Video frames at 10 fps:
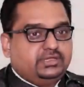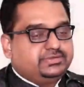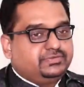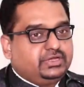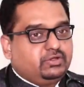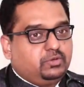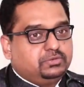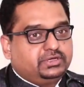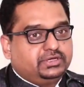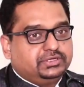is a very
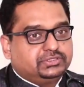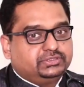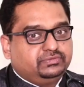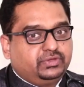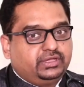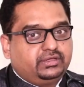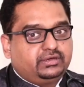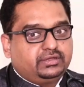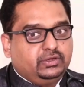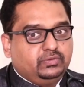common condition where,
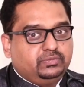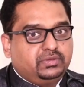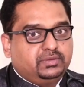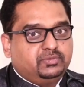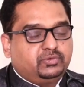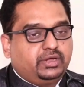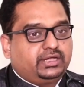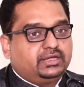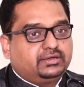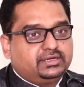quite
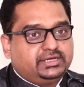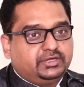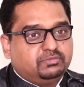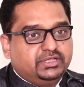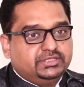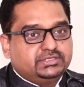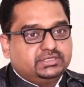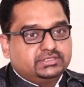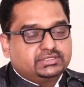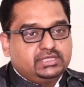literally it means
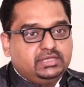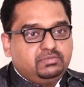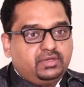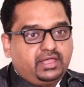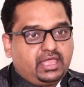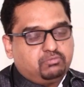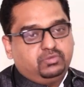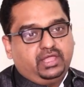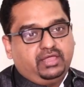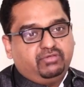in sleep,
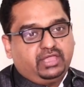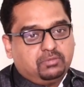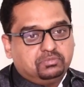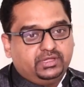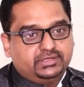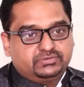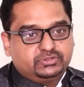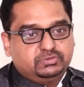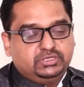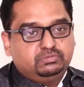having apneas,
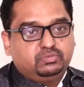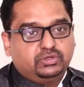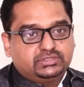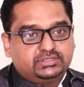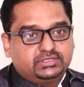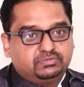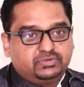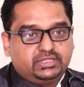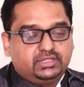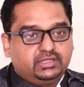which mean pauses in
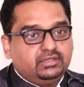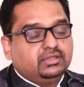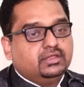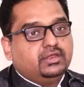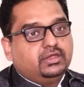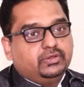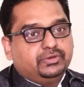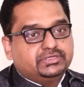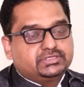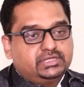breathing
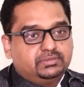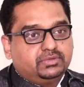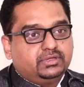during sleep.